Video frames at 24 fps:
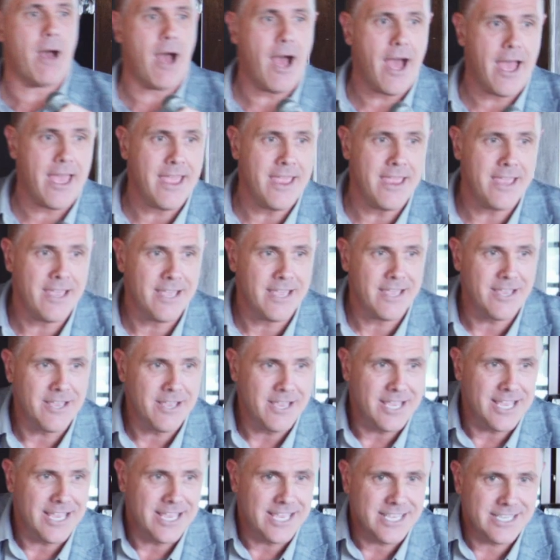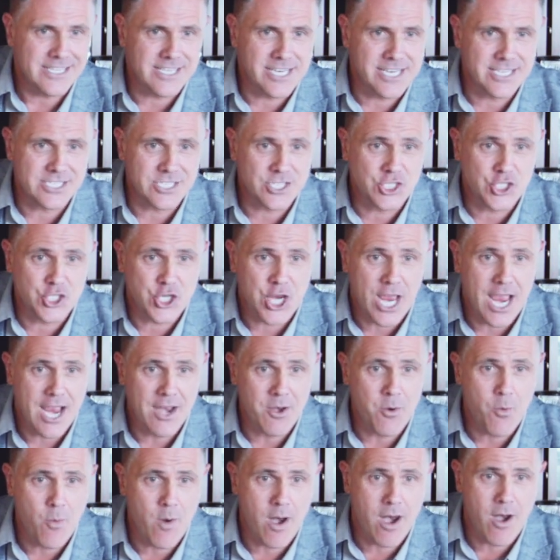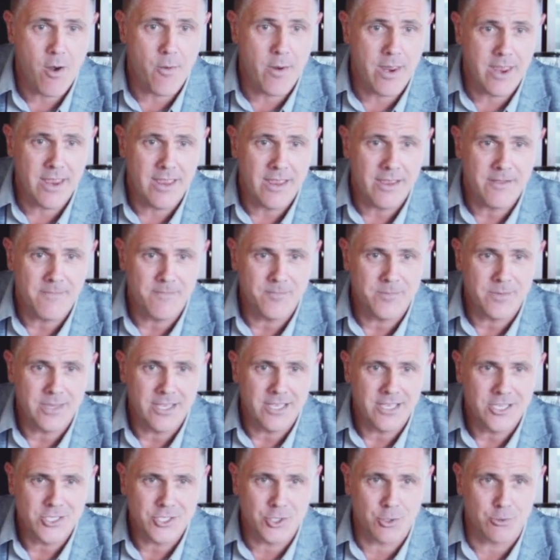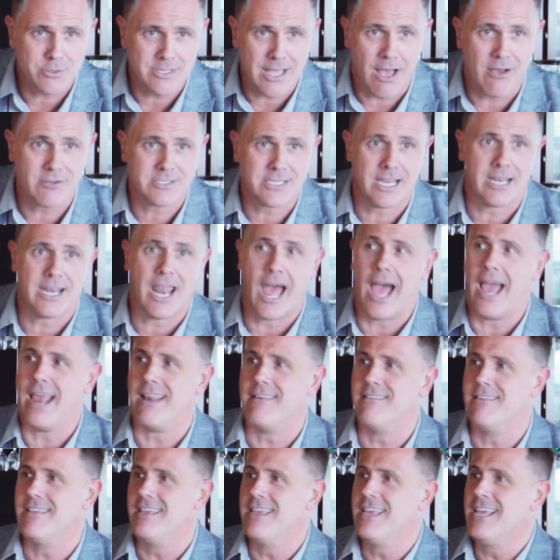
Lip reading: by. This is January 2009.